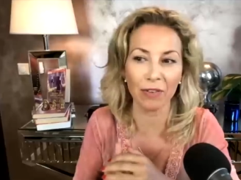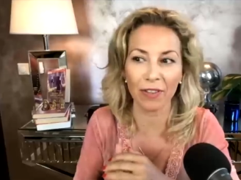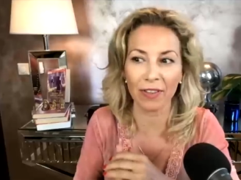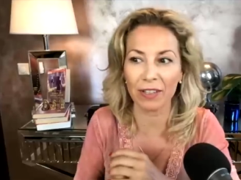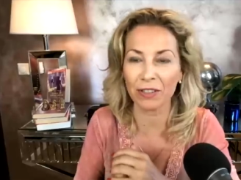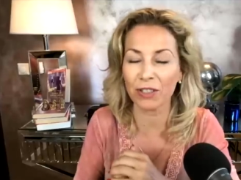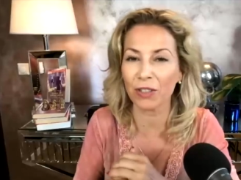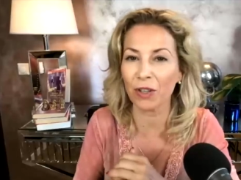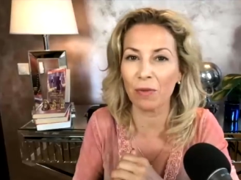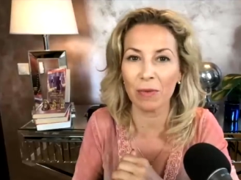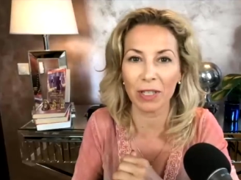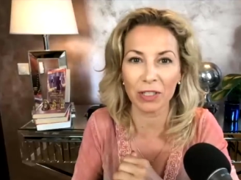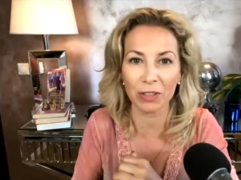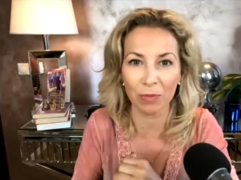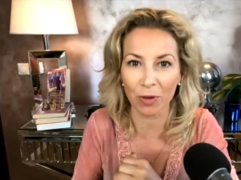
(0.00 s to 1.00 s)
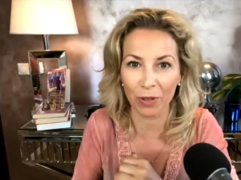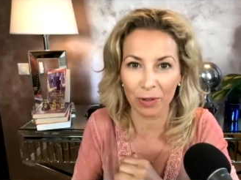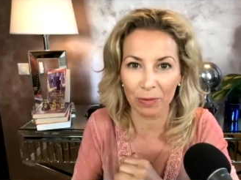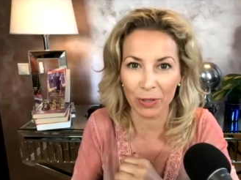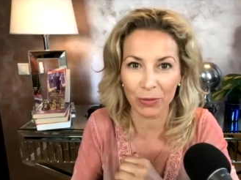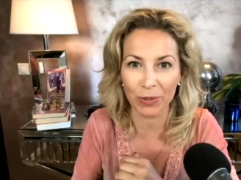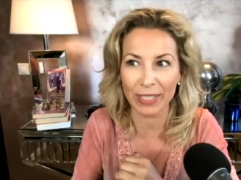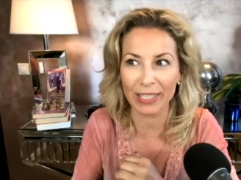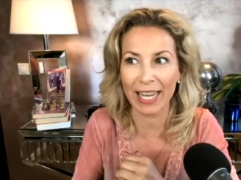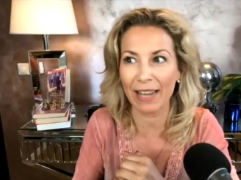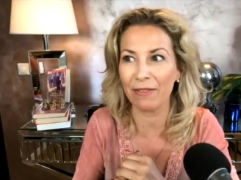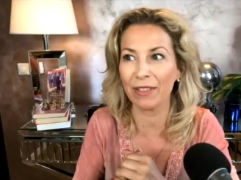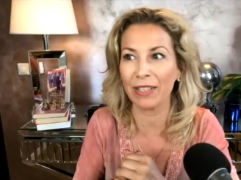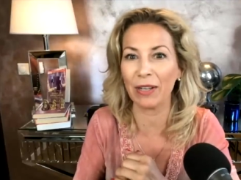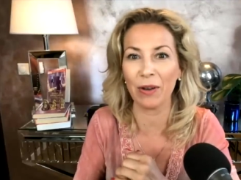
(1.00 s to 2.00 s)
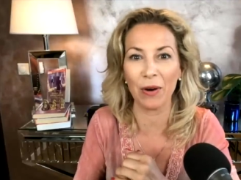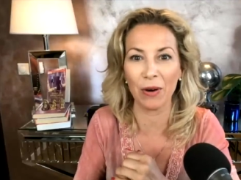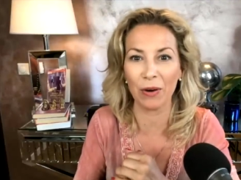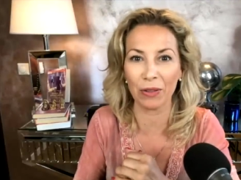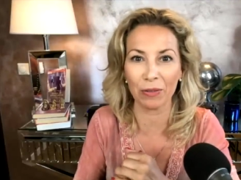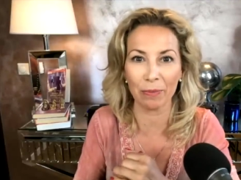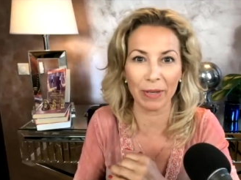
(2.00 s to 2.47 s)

and there's so much more between heaven and earth,